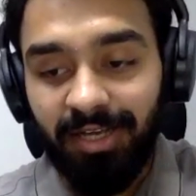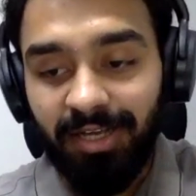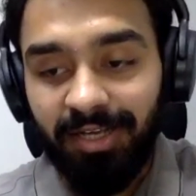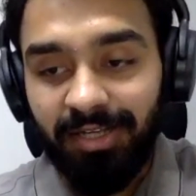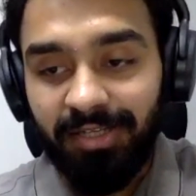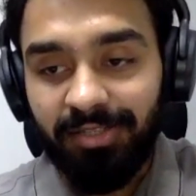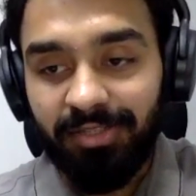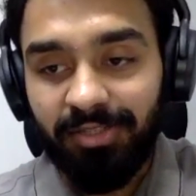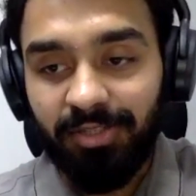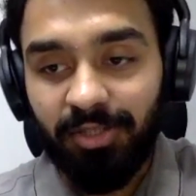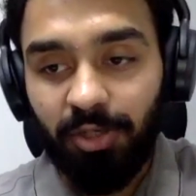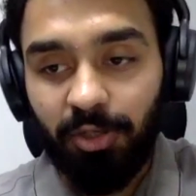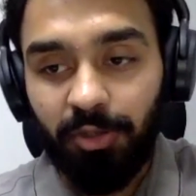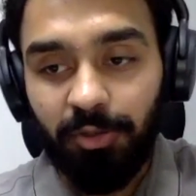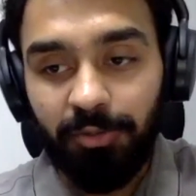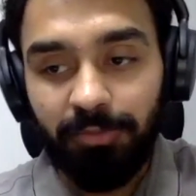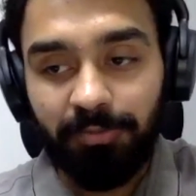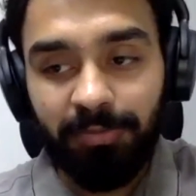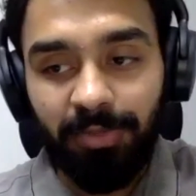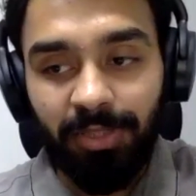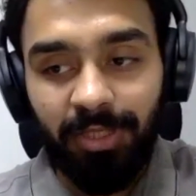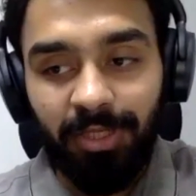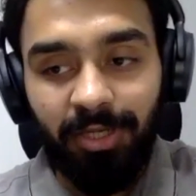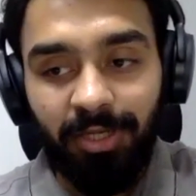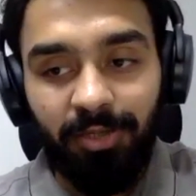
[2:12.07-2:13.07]
So,
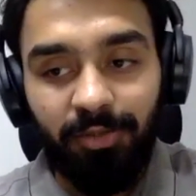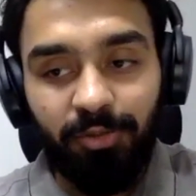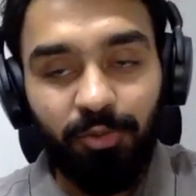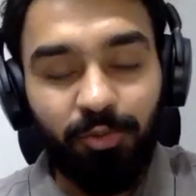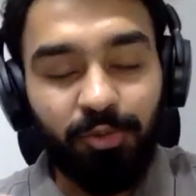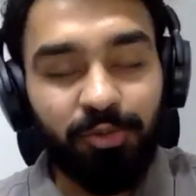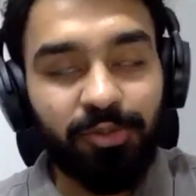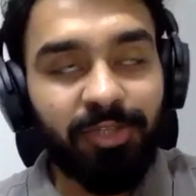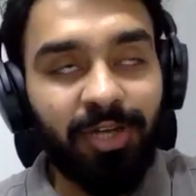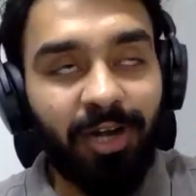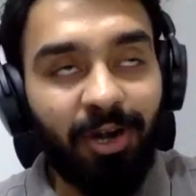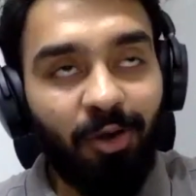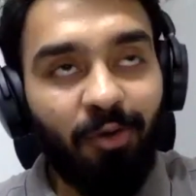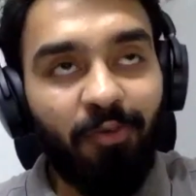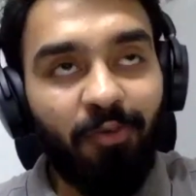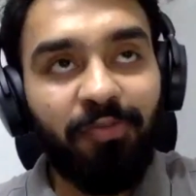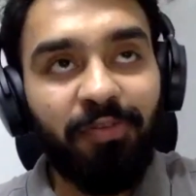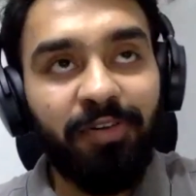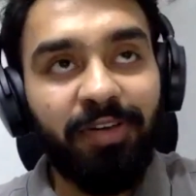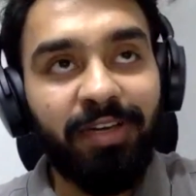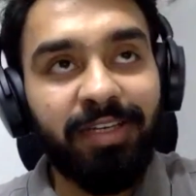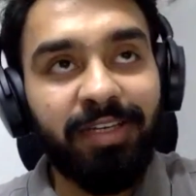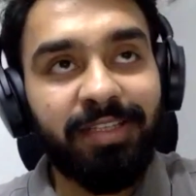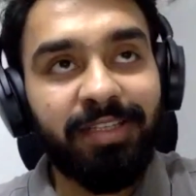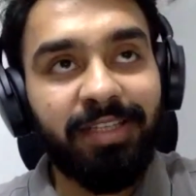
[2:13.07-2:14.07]
to start off
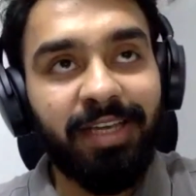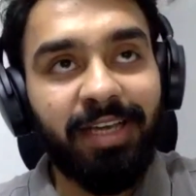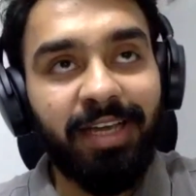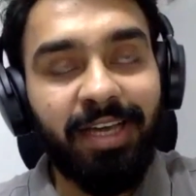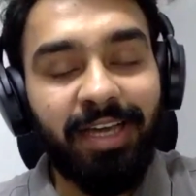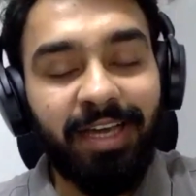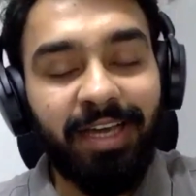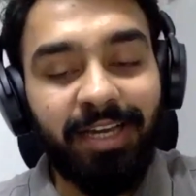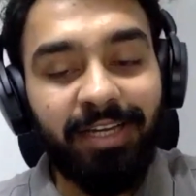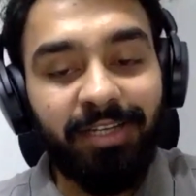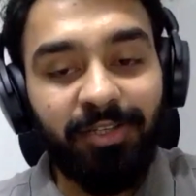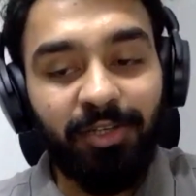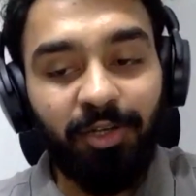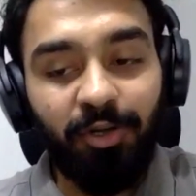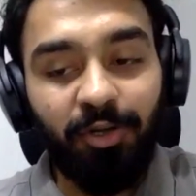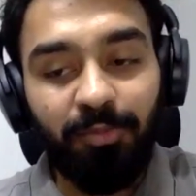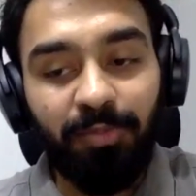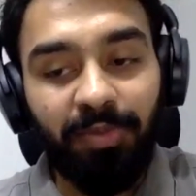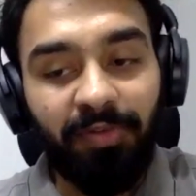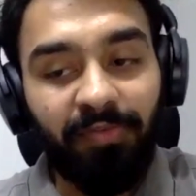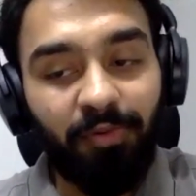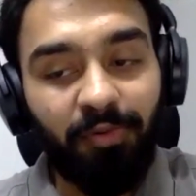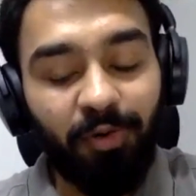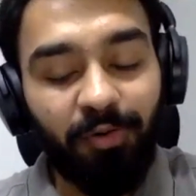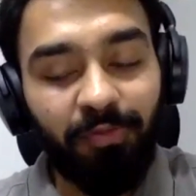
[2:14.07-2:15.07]
with, and
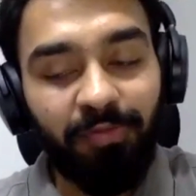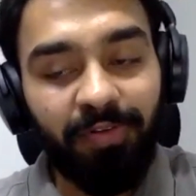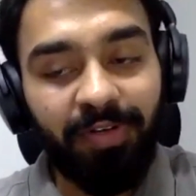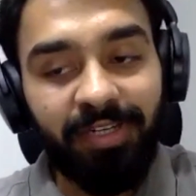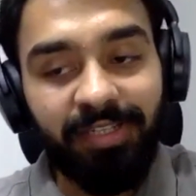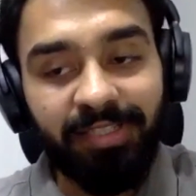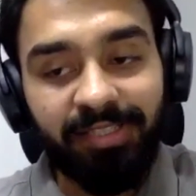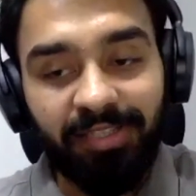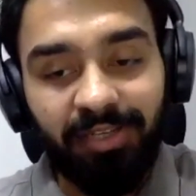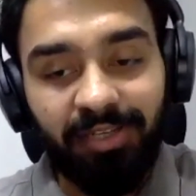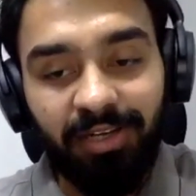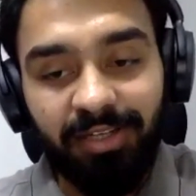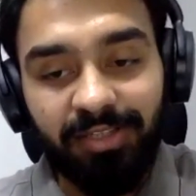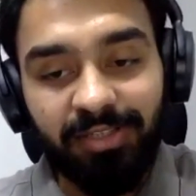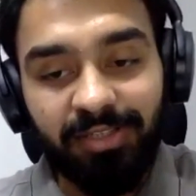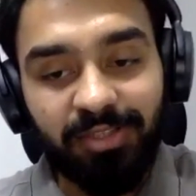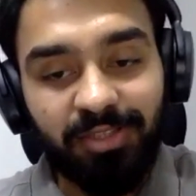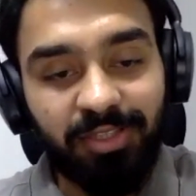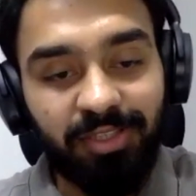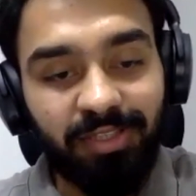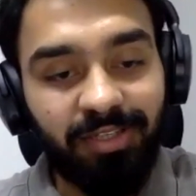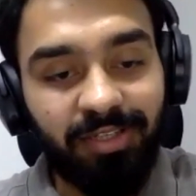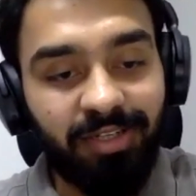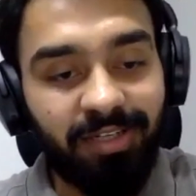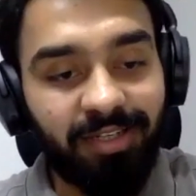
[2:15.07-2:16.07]
before we discuss
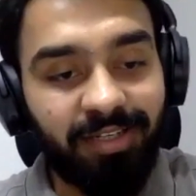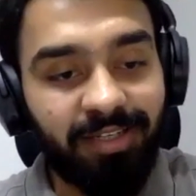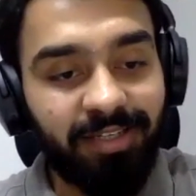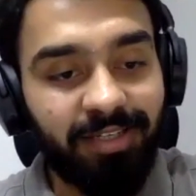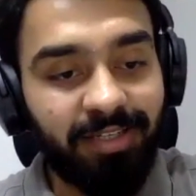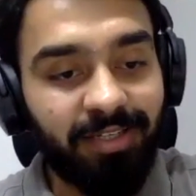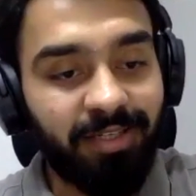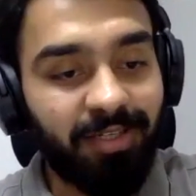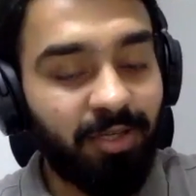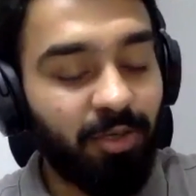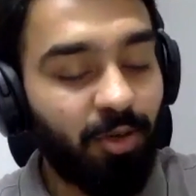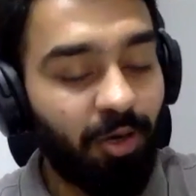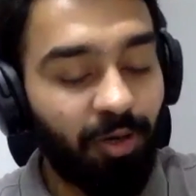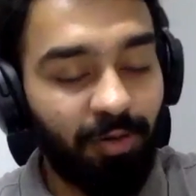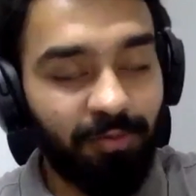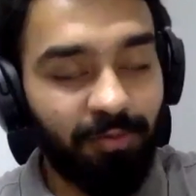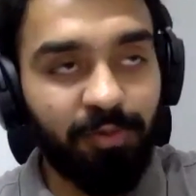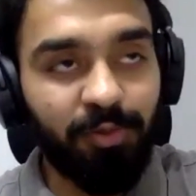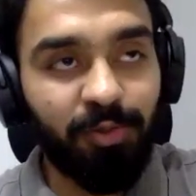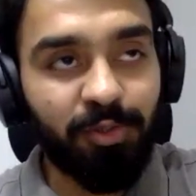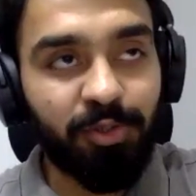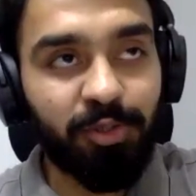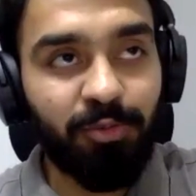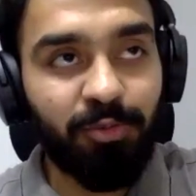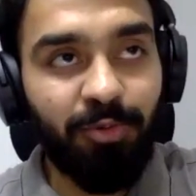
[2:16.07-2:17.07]
all of
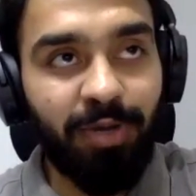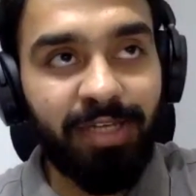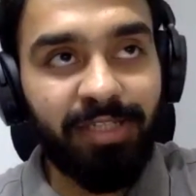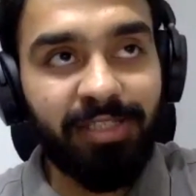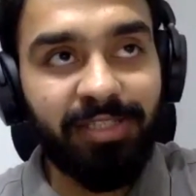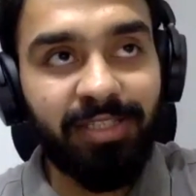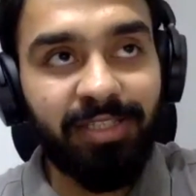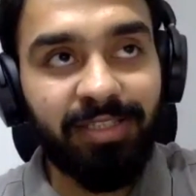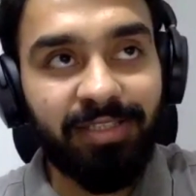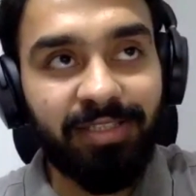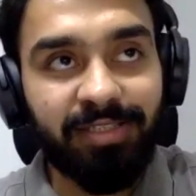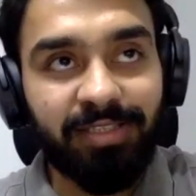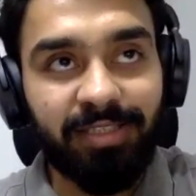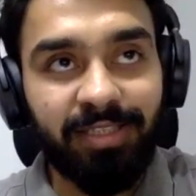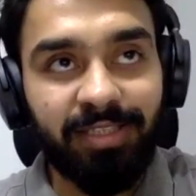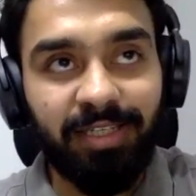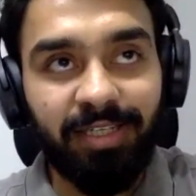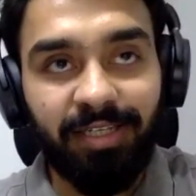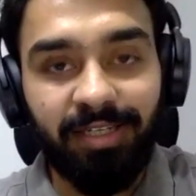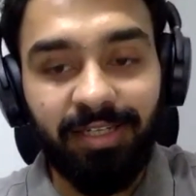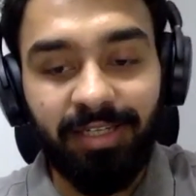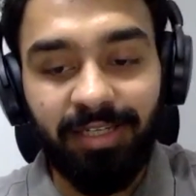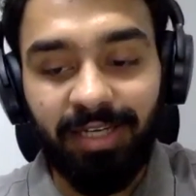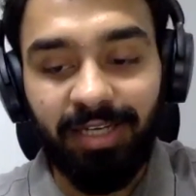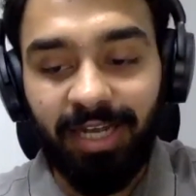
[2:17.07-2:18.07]
those questions,
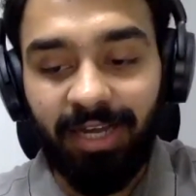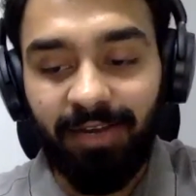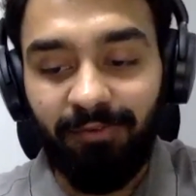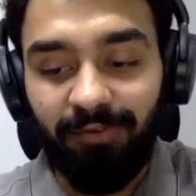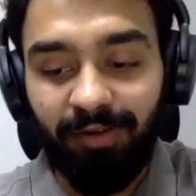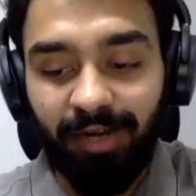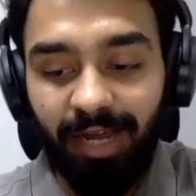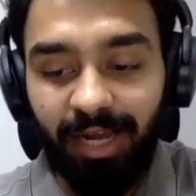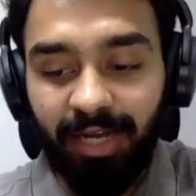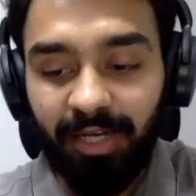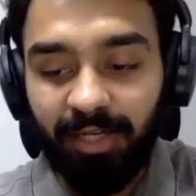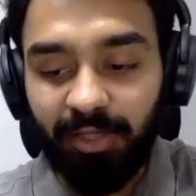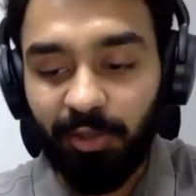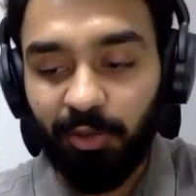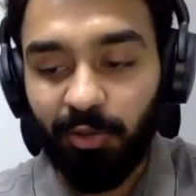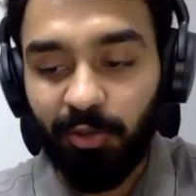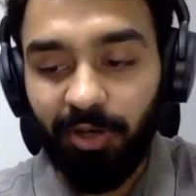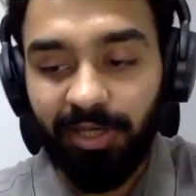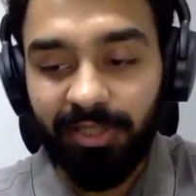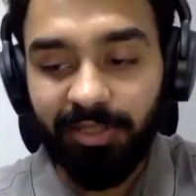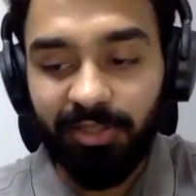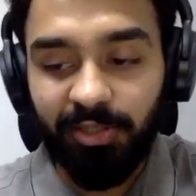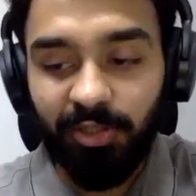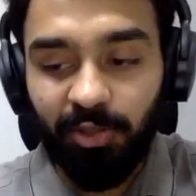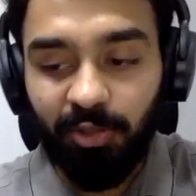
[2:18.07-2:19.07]
I'd like to
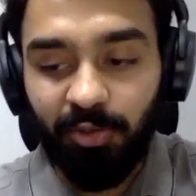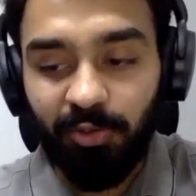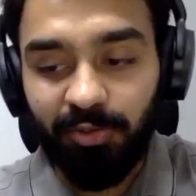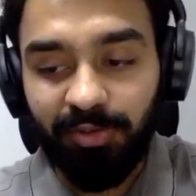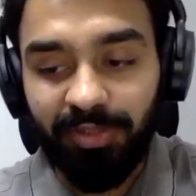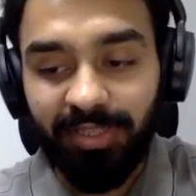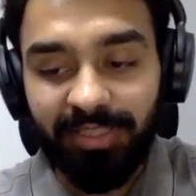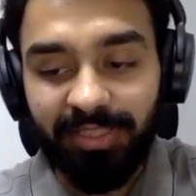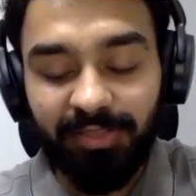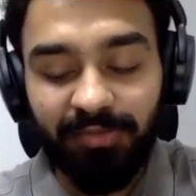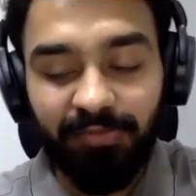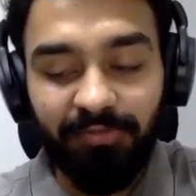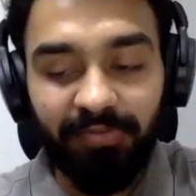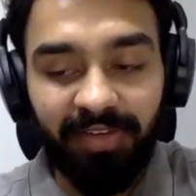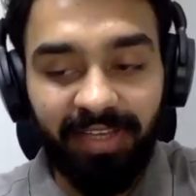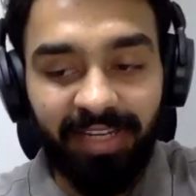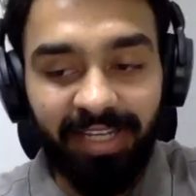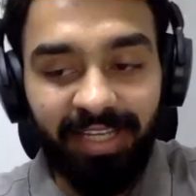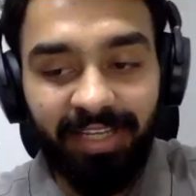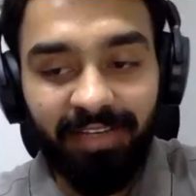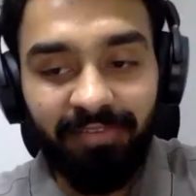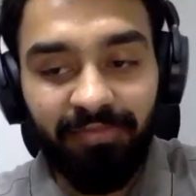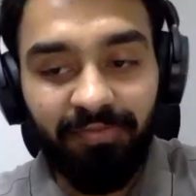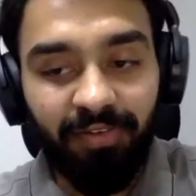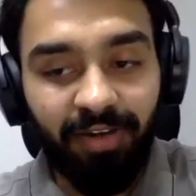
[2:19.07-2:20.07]
ask you this
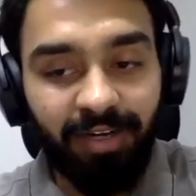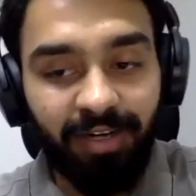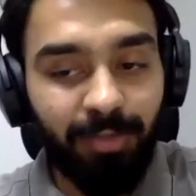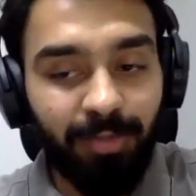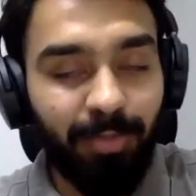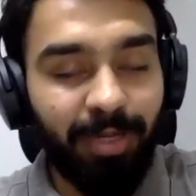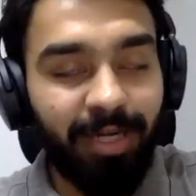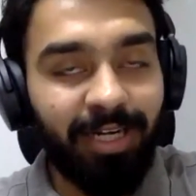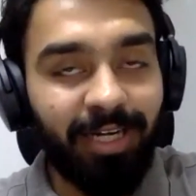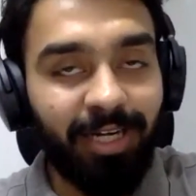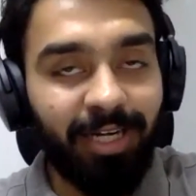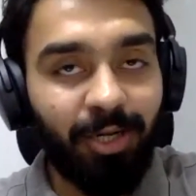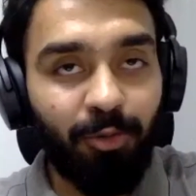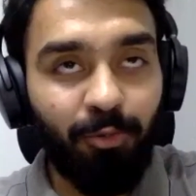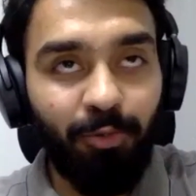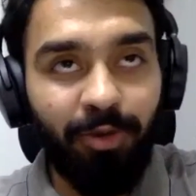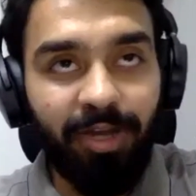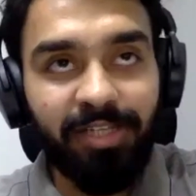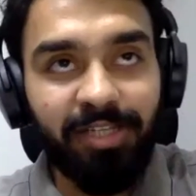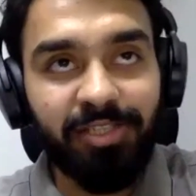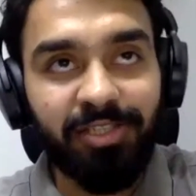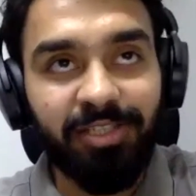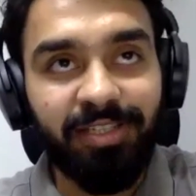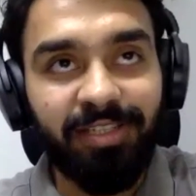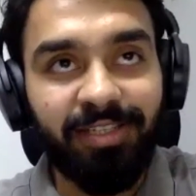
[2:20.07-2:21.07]
very fundamental
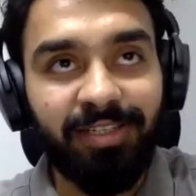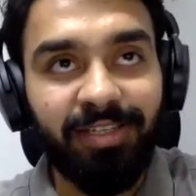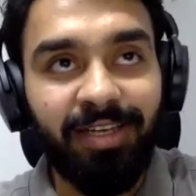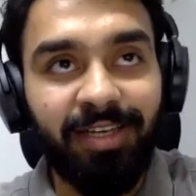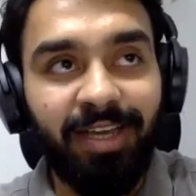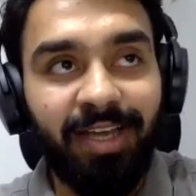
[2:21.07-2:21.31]
question,